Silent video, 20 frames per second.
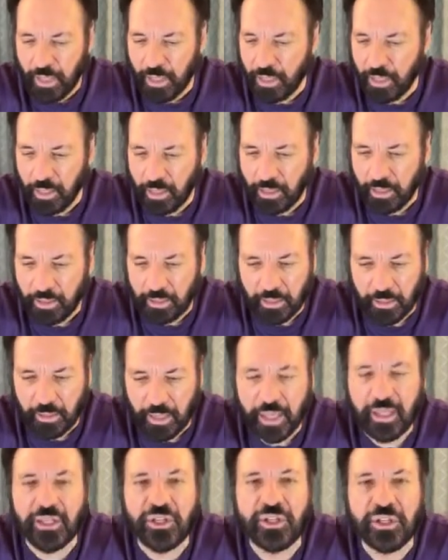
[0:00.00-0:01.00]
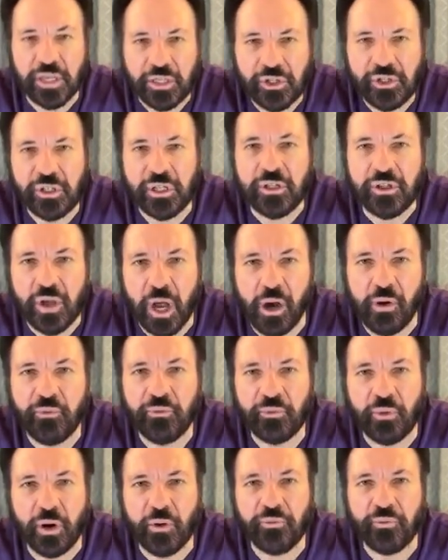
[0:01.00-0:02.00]
uh, uh, existence
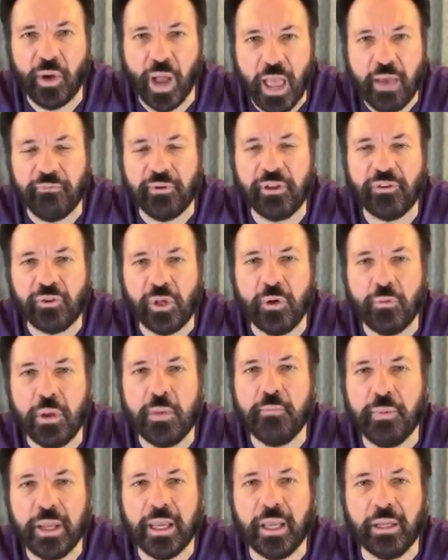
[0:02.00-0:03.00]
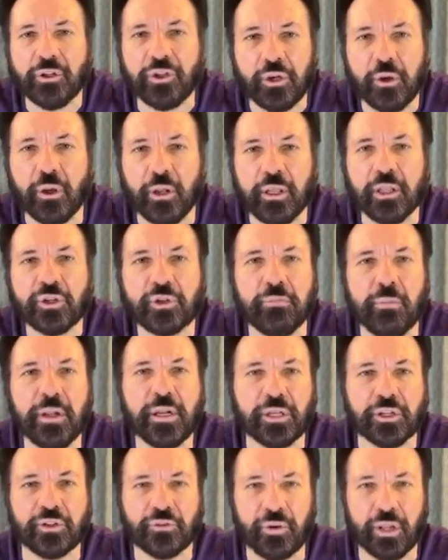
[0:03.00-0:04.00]
of, of everything we're bringing to you in this
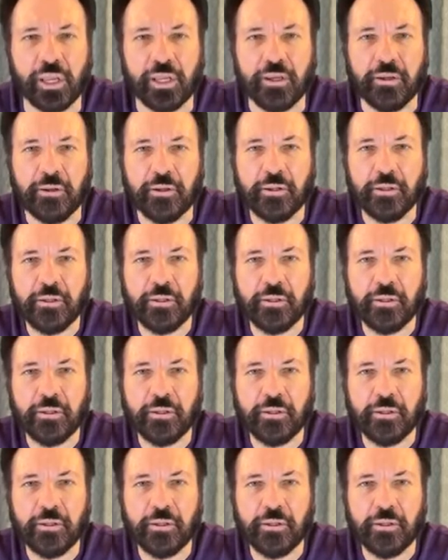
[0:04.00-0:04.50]
ministry.